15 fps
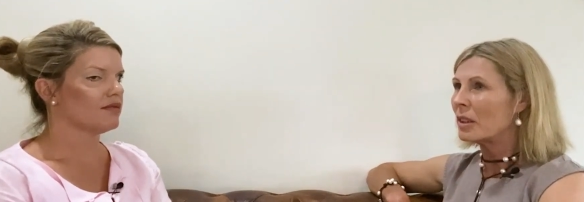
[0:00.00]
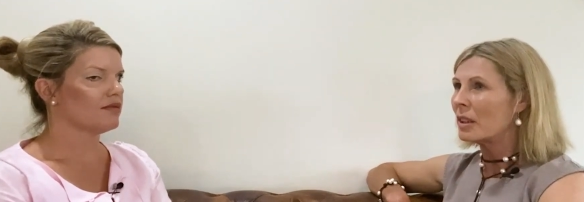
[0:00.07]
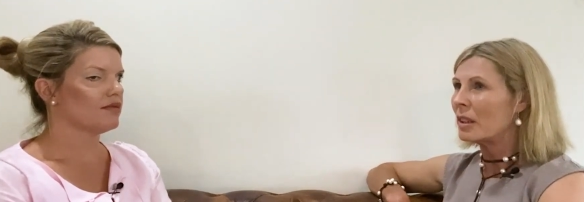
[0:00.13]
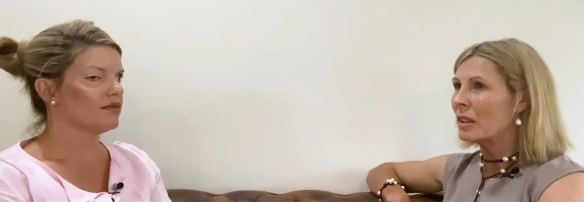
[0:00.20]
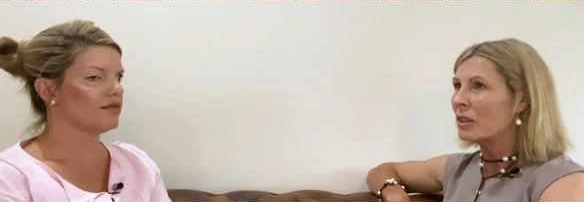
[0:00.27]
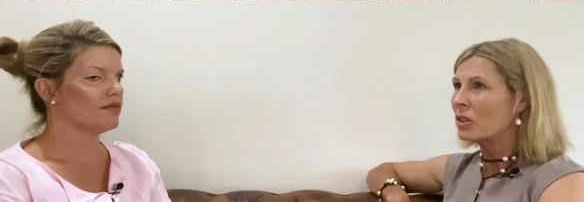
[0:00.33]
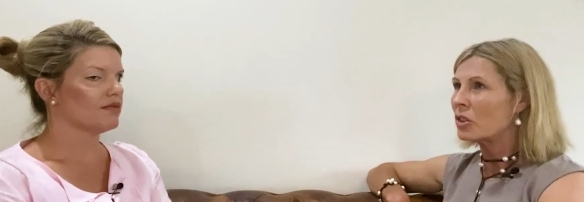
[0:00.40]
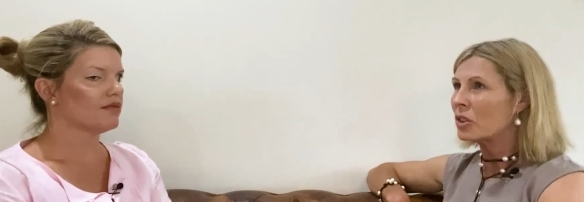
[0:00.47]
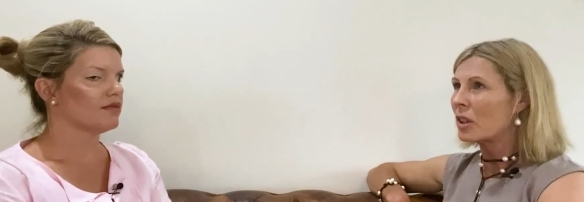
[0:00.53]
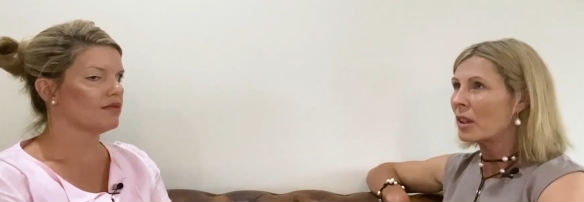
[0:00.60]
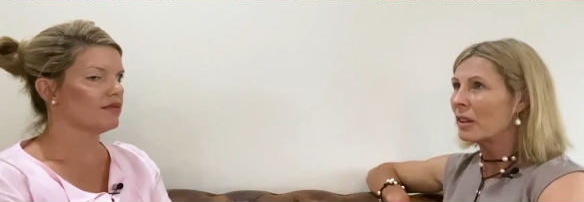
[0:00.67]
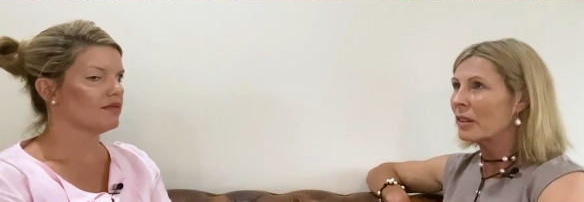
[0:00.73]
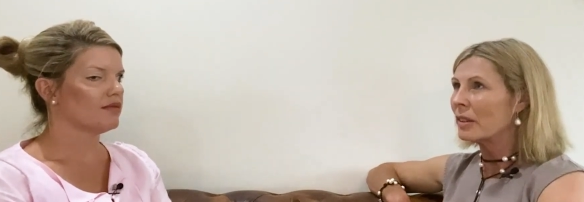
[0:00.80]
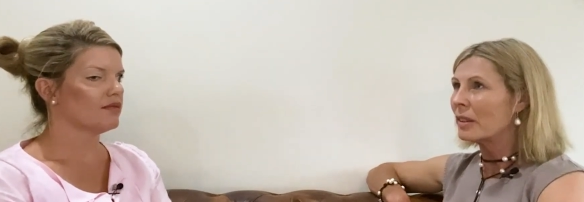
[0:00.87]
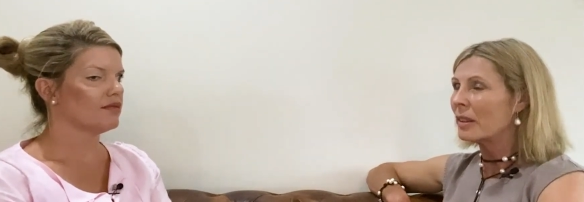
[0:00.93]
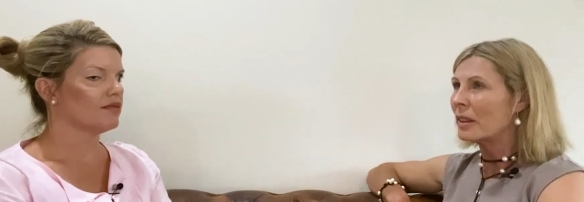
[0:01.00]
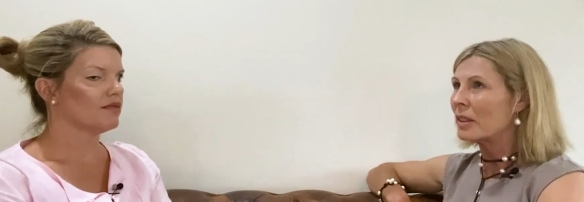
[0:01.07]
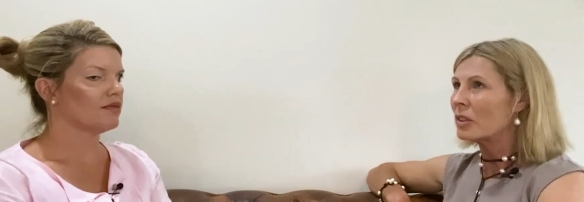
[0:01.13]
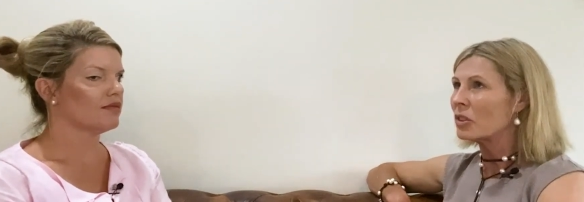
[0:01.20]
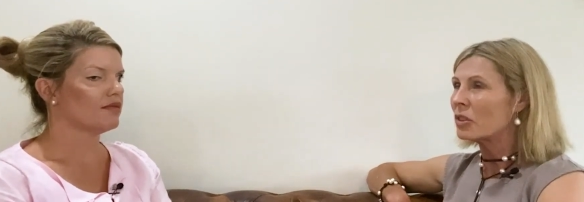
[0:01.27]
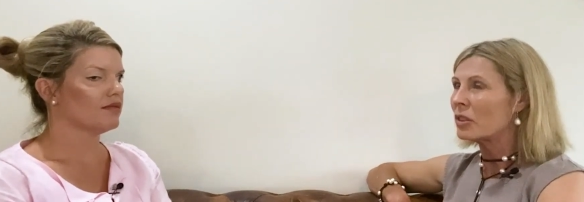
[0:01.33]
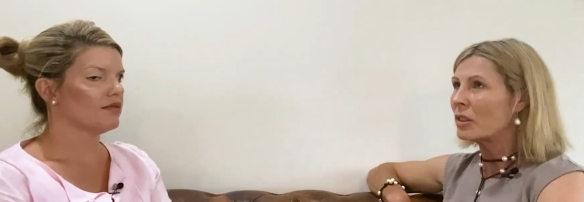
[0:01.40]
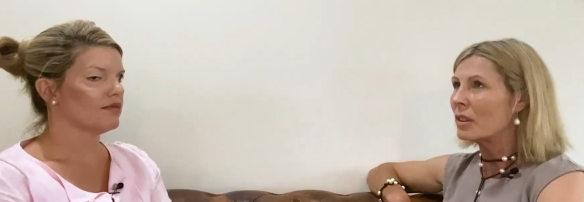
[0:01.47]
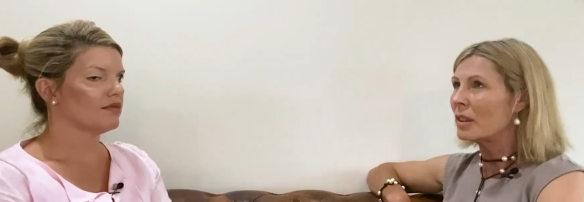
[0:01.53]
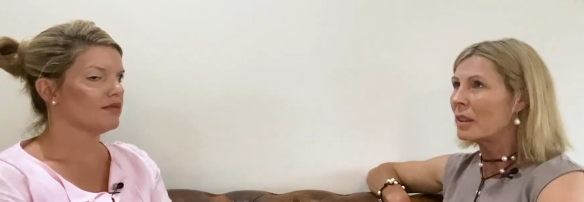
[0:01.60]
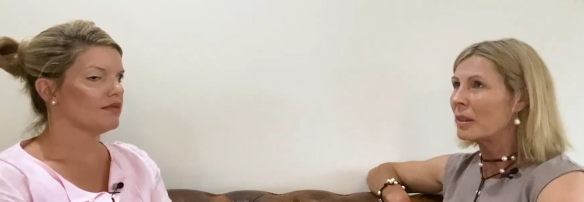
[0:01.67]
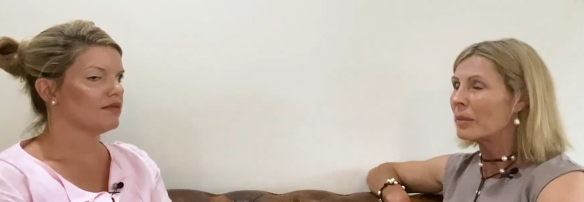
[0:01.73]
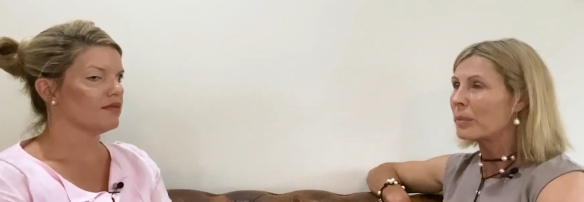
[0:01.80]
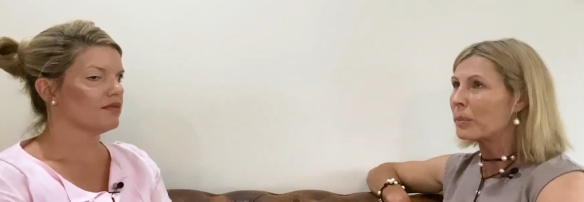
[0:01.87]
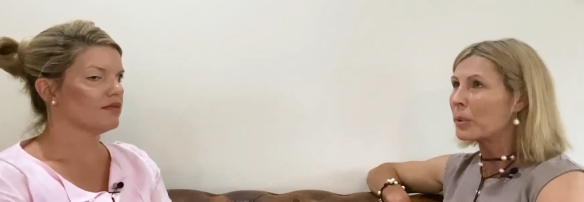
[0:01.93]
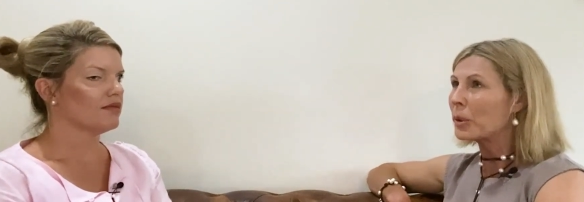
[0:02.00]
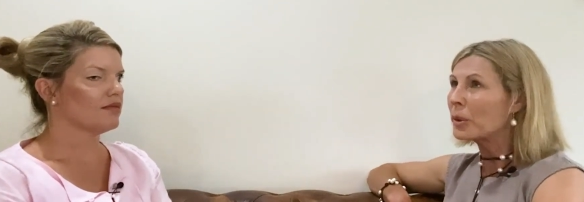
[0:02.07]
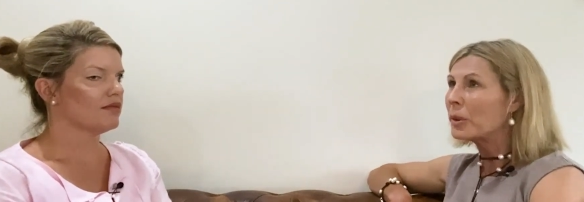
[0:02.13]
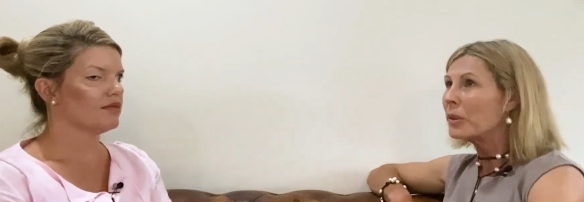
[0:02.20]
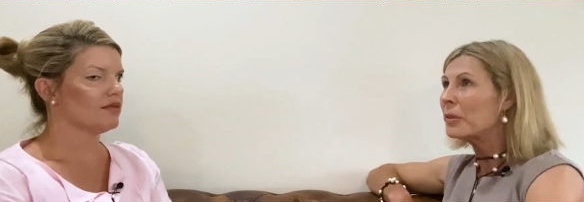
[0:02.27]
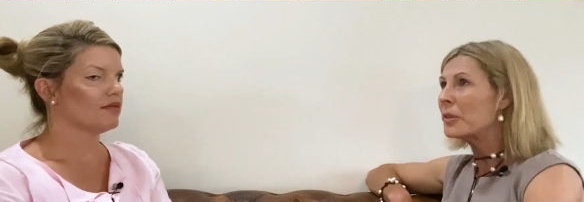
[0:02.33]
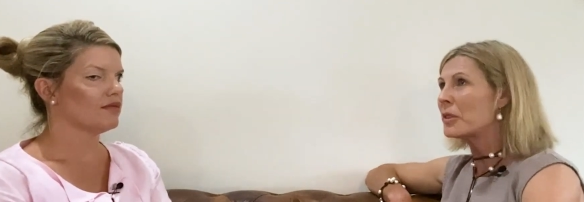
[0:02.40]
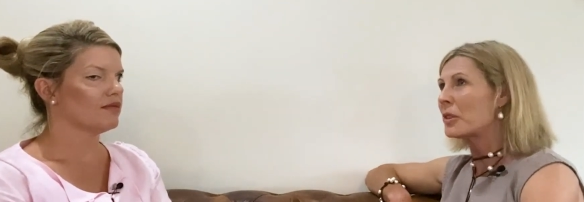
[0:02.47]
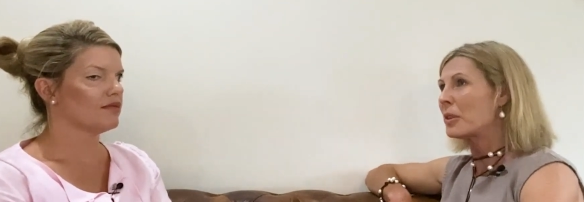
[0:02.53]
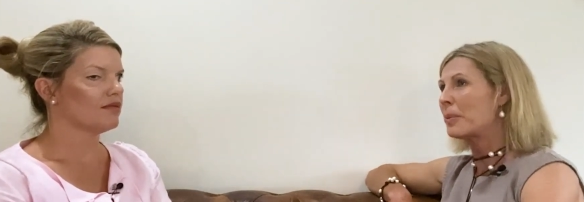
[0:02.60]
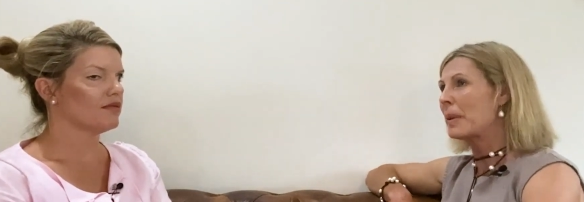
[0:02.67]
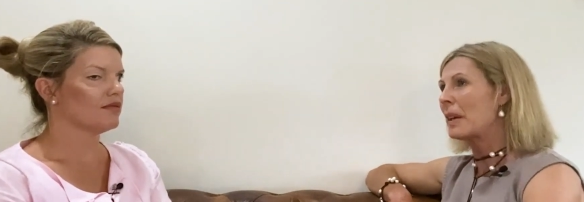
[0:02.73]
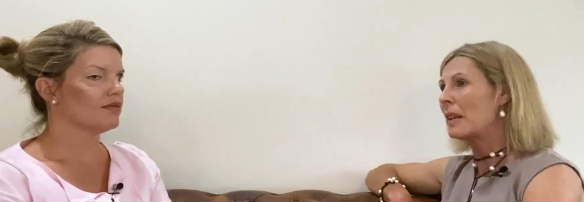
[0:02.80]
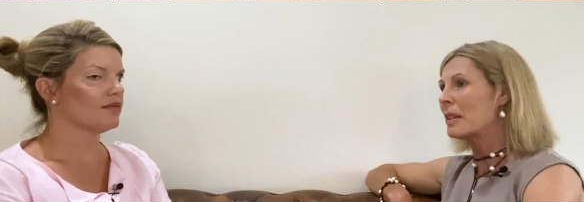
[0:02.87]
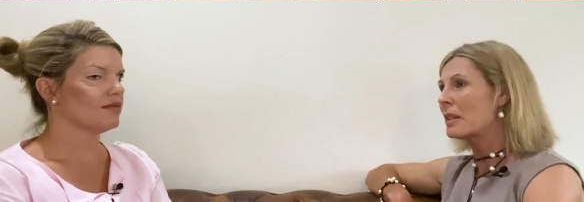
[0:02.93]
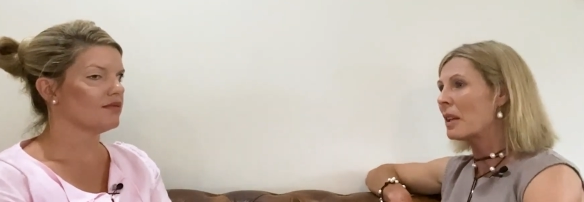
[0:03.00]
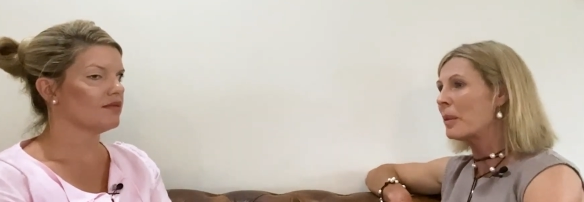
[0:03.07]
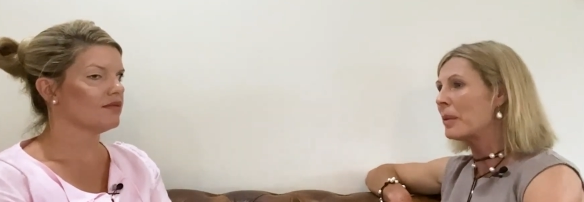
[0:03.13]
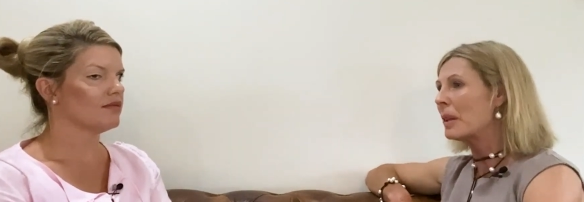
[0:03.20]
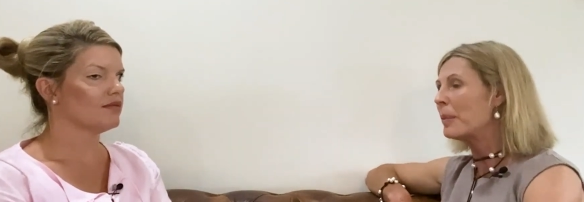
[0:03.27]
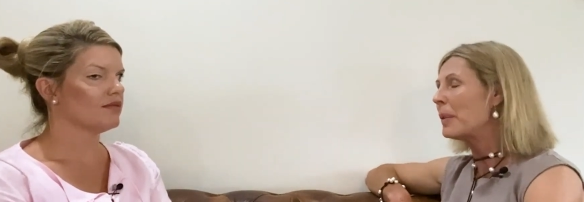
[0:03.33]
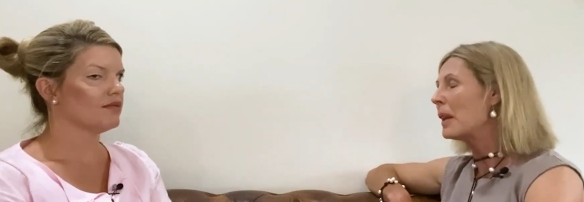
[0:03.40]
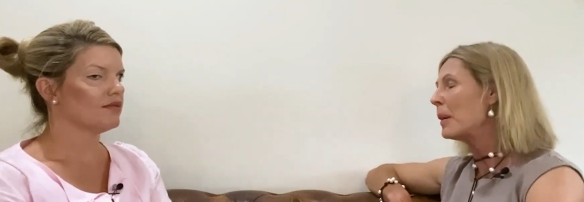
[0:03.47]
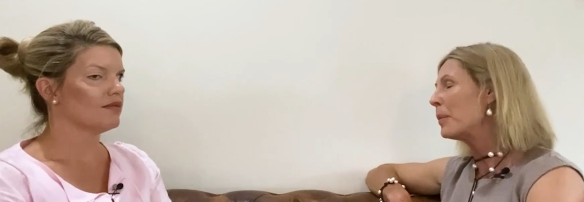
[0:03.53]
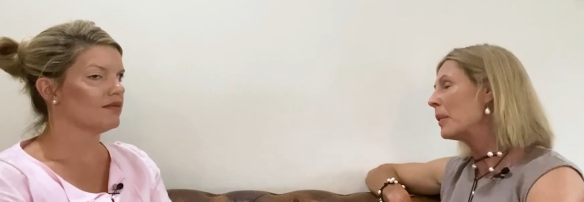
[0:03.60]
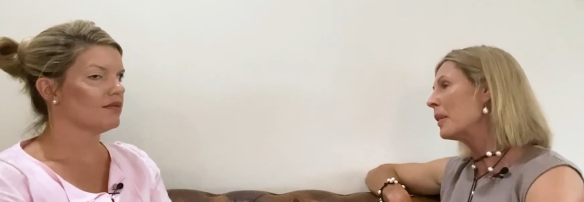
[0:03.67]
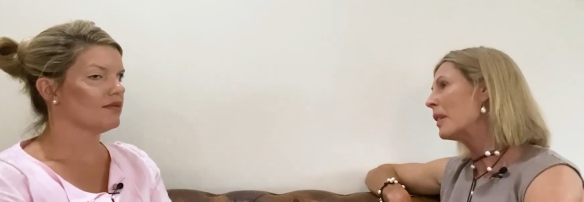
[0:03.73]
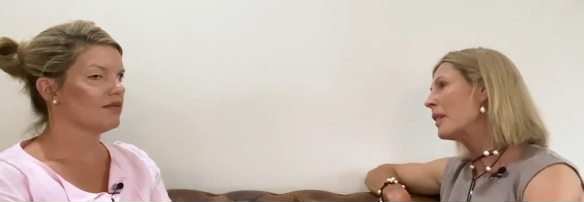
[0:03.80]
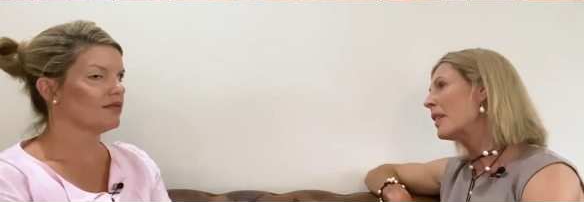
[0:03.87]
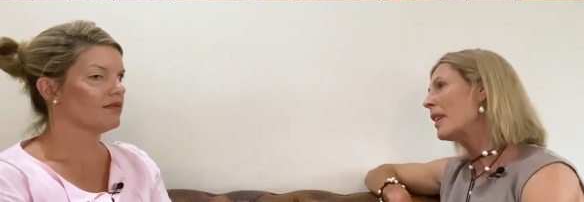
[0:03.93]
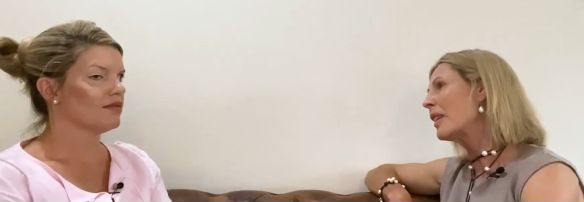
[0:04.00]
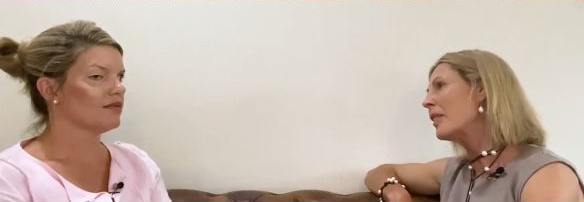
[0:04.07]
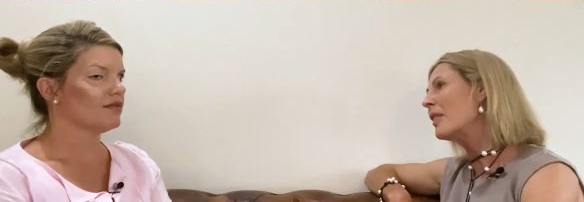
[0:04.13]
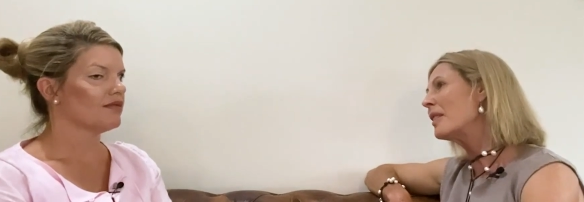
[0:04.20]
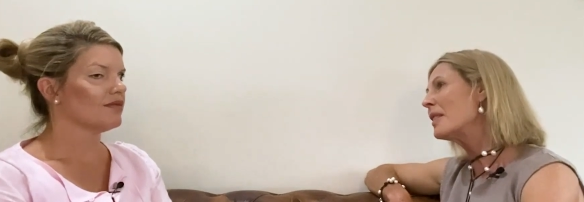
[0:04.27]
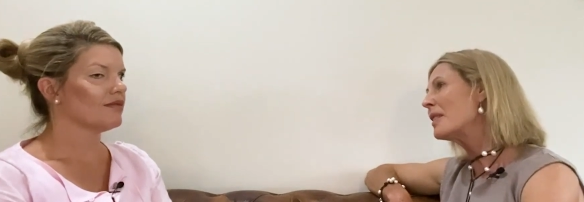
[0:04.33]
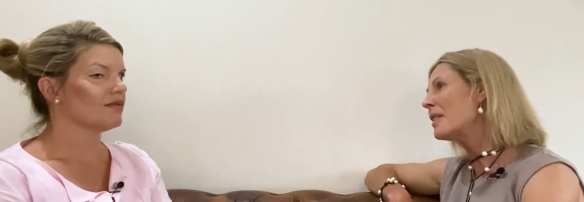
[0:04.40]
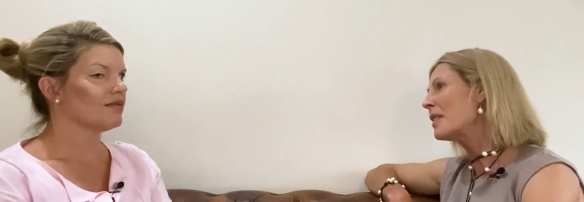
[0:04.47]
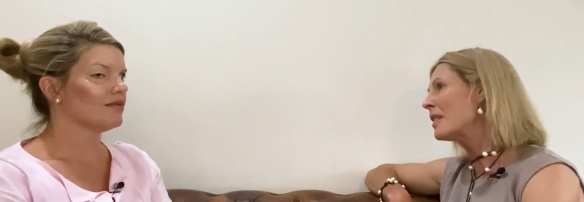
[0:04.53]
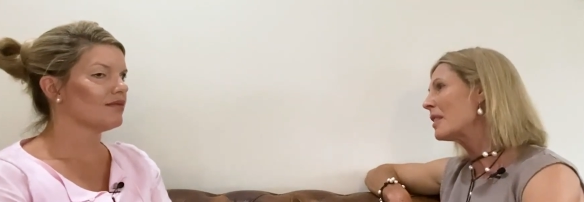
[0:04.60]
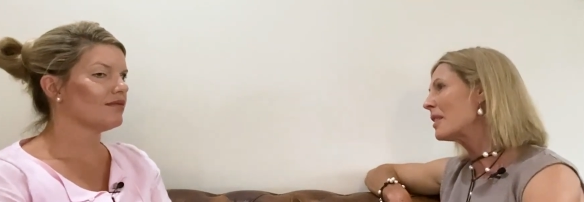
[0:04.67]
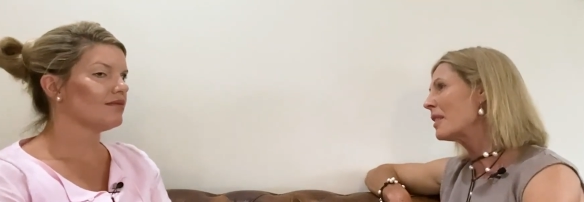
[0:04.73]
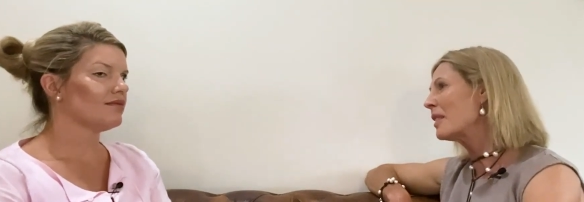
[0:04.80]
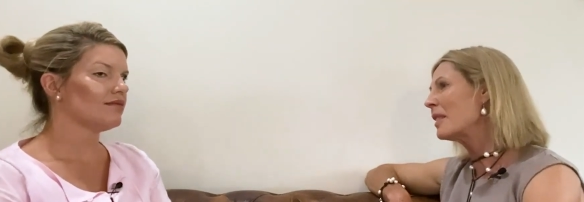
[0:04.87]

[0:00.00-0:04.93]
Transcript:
Speaker 1: it show it it proves to pe- so many people that there is